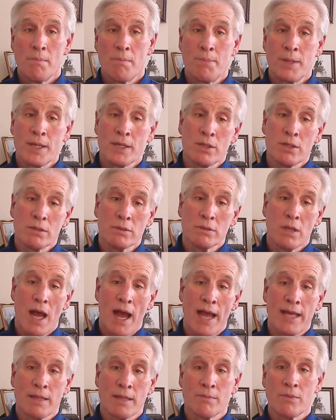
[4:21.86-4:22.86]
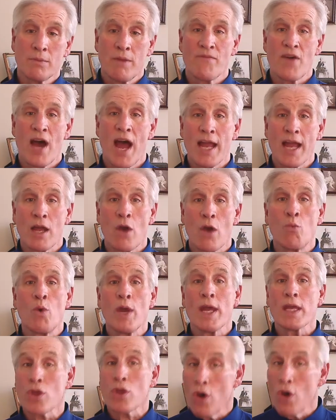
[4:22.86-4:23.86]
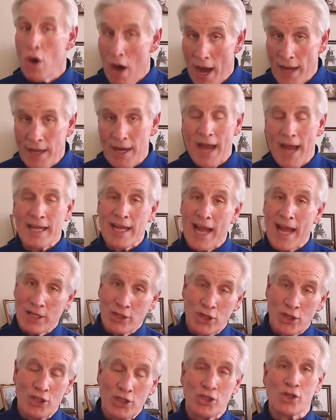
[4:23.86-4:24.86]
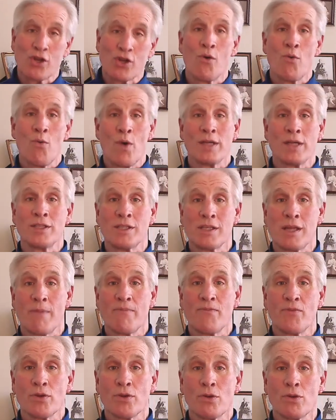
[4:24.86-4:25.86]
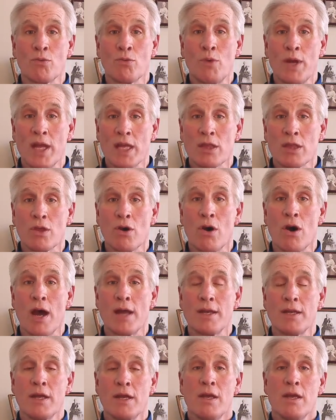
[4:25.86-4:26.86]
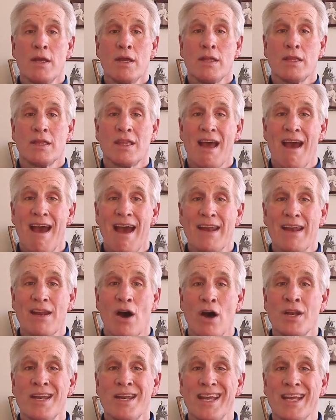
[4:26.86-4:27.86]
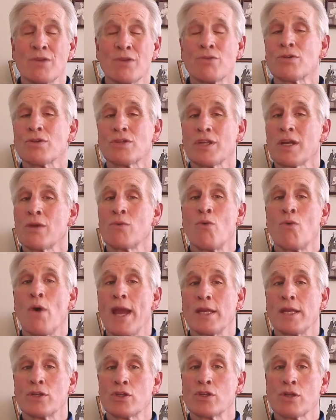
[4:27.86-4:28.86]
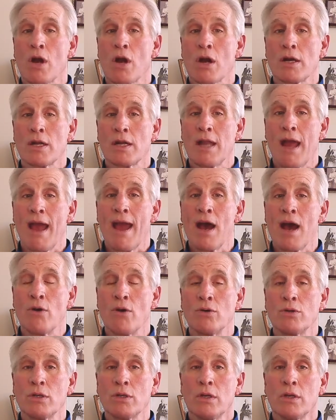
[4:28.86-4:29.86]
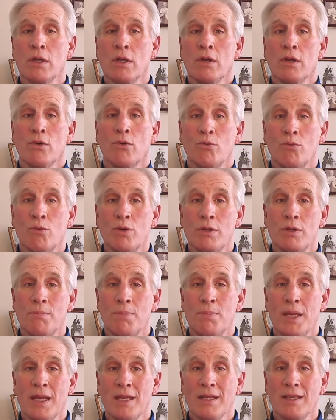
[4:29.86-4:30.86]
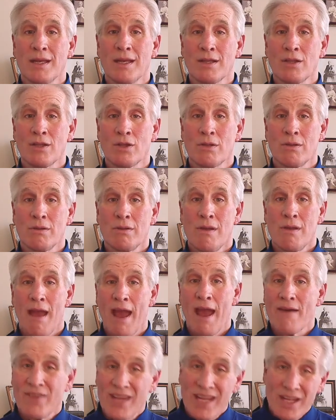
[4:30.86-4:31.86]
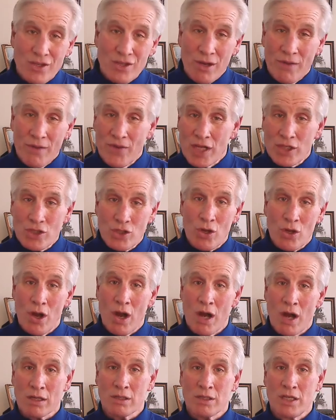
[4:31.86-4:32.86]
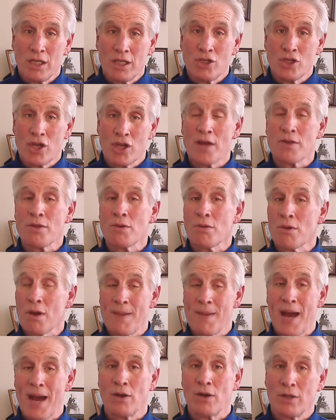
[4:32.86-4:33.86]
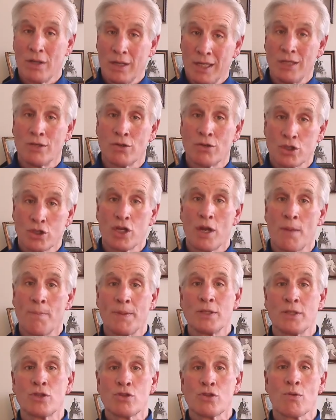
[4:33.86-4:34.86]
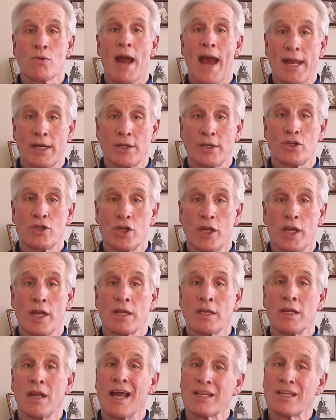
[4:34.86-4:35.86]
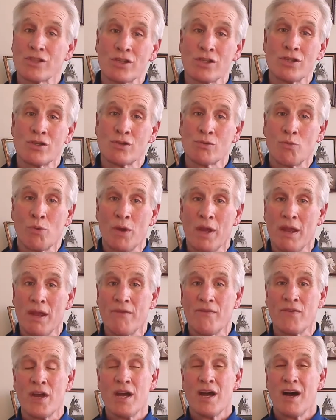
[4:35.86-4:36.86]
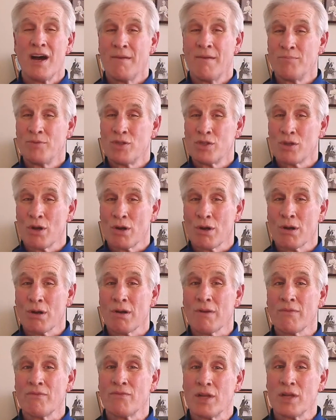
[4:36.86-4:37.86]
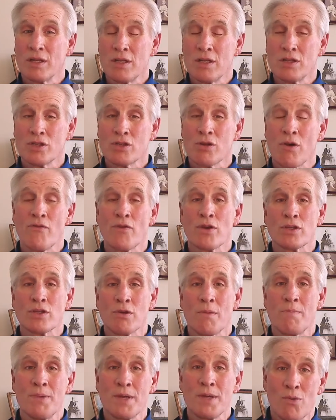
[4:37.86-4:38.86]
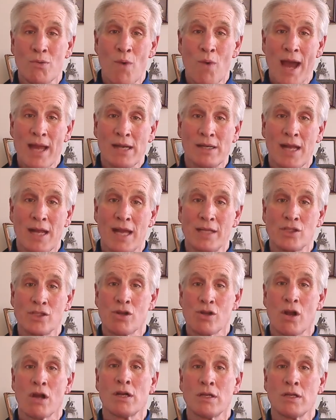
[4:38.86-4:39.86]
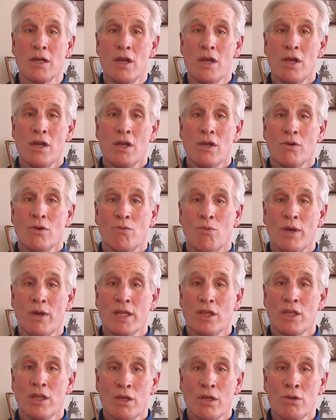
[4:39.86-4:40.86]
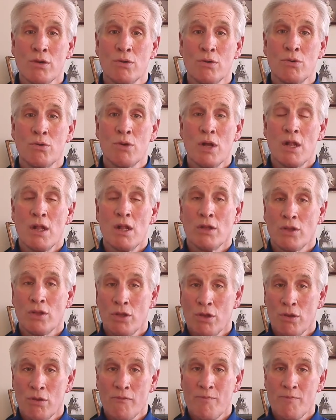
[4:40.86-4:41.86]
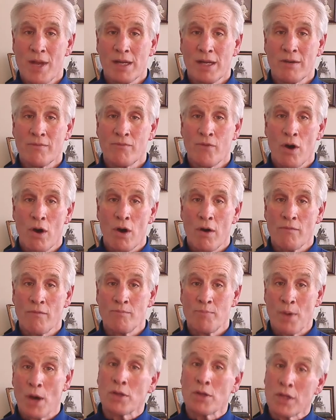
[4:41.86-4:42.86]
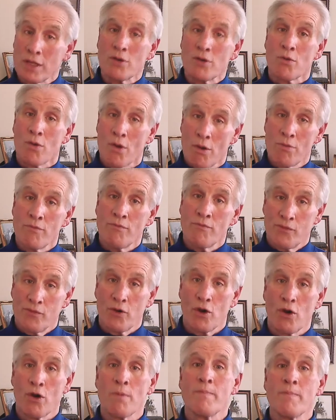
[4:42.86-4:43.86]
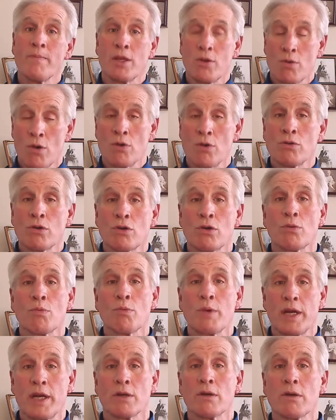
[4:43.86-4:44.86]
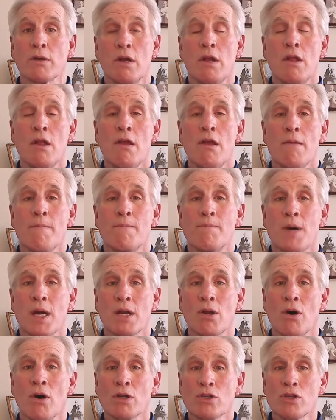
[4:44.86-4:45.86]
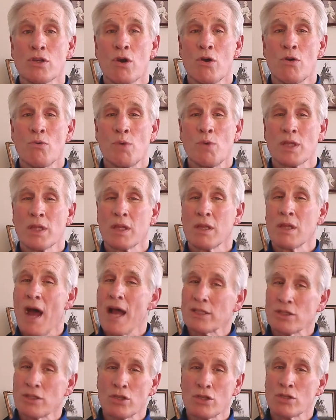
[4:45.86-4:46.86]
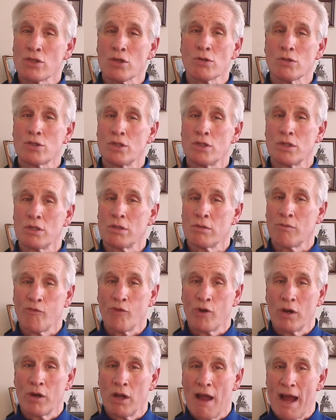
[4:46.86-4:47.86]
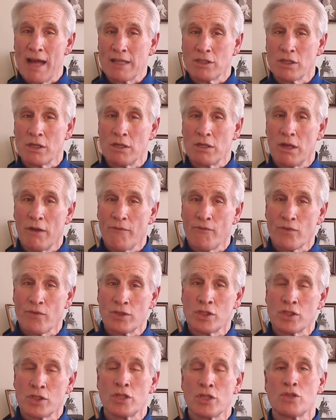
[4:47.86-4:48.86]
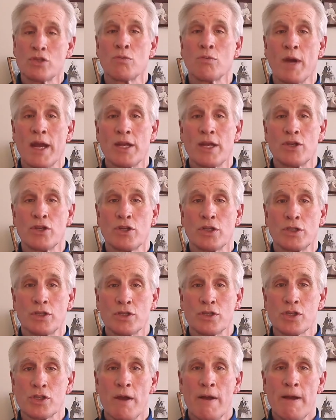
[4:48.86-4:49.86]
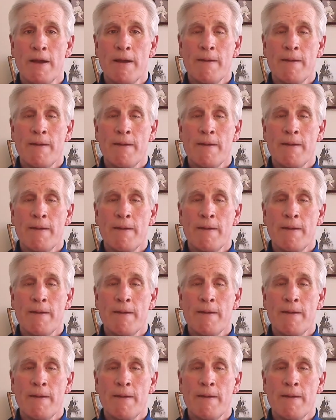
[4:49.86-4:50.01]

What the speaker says: Bill, we thought, I actually should go one step further, we thought that an interesting way to start it out would be to have each of us talk to each other about leadership and strategy and lessons we've observed and so forth. So Bill, why don't I start with you? You've been involved both in your own firm, in your own career, but also with lots of searches for lots of different situations.